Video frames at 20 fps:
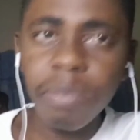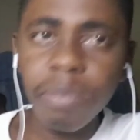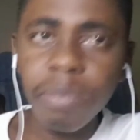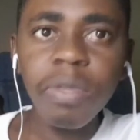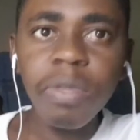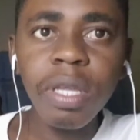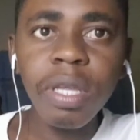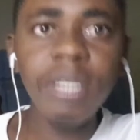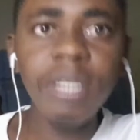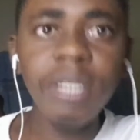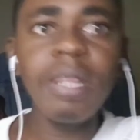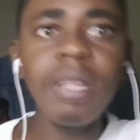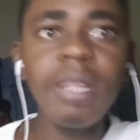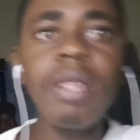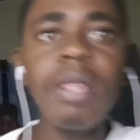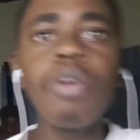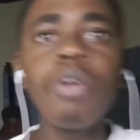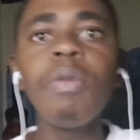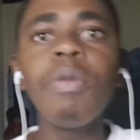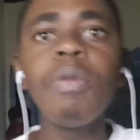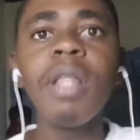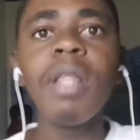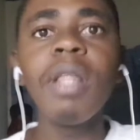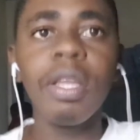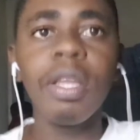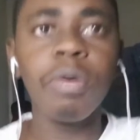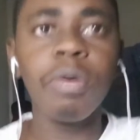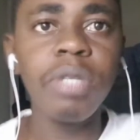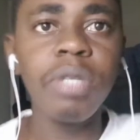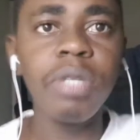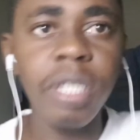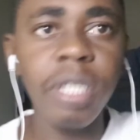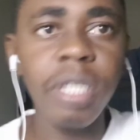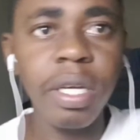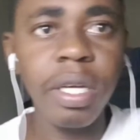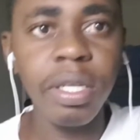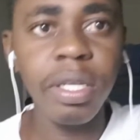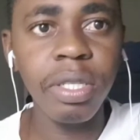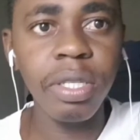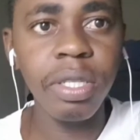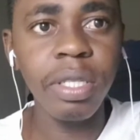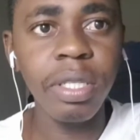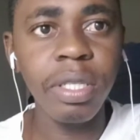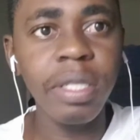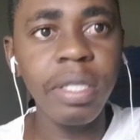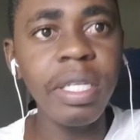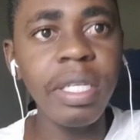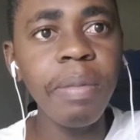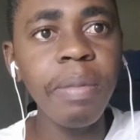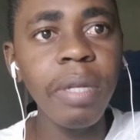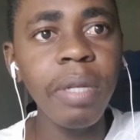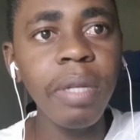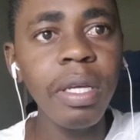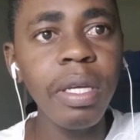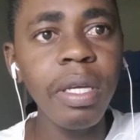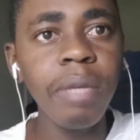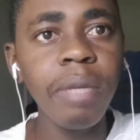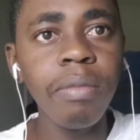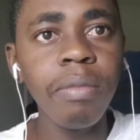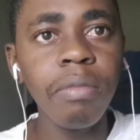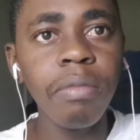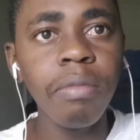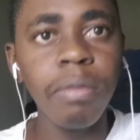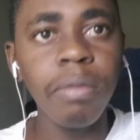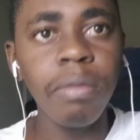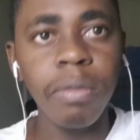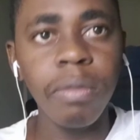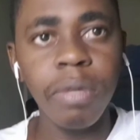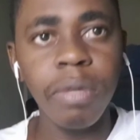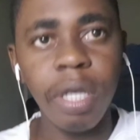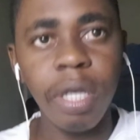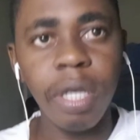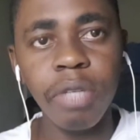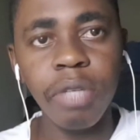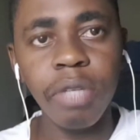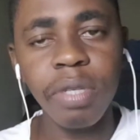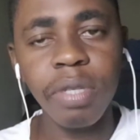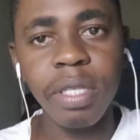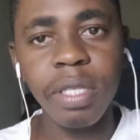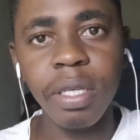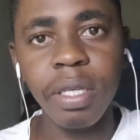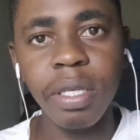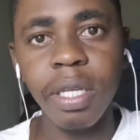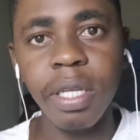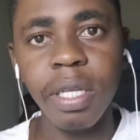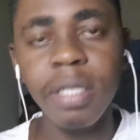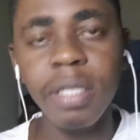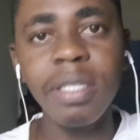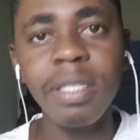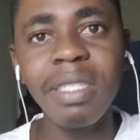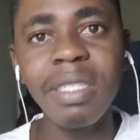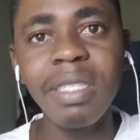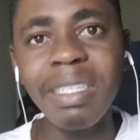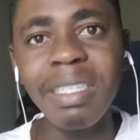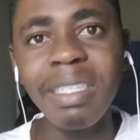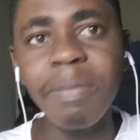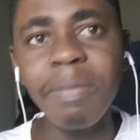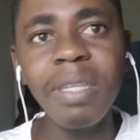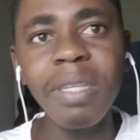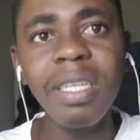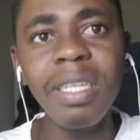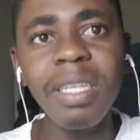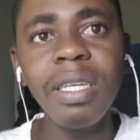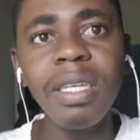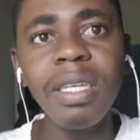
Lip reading: He said that the human language is deeply interesting, and is deeply